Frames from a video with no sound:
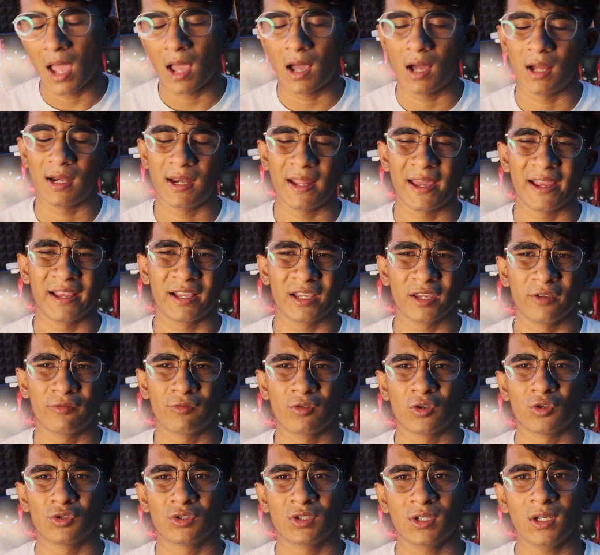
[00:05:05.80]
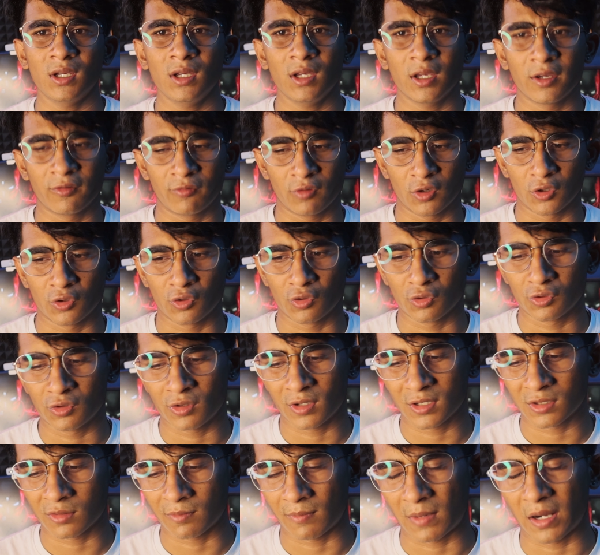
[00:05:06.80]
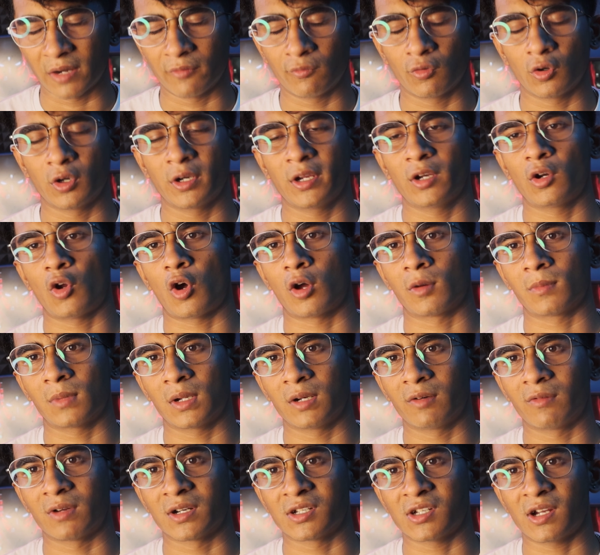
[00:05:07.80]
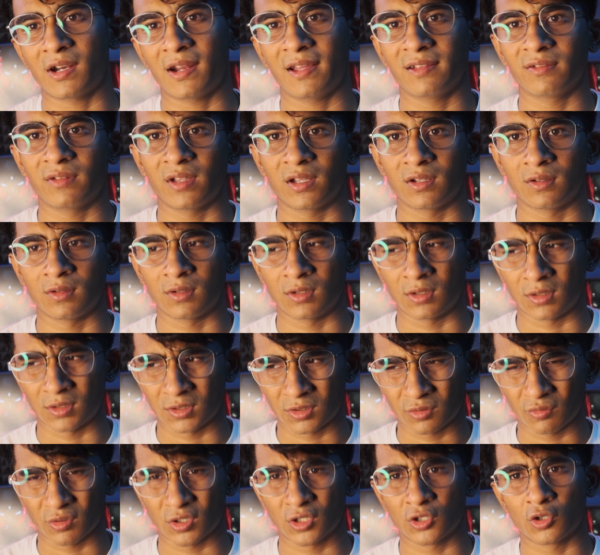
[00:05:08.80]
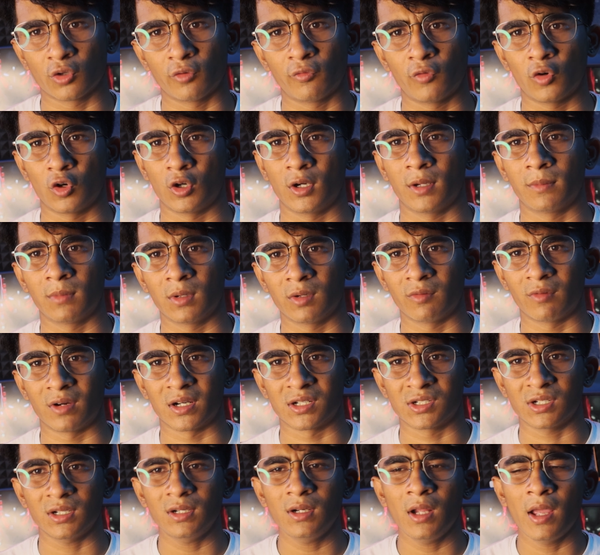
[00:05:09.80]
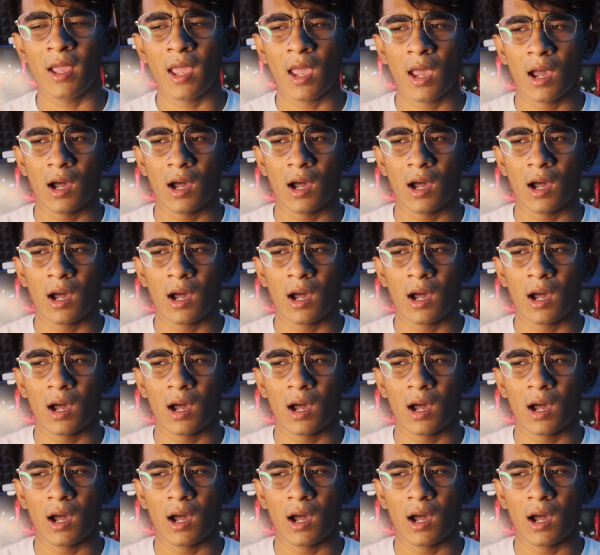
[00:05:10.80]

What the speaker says: Like if you see, if you use your smartphone in normal version and then switch to foldable version,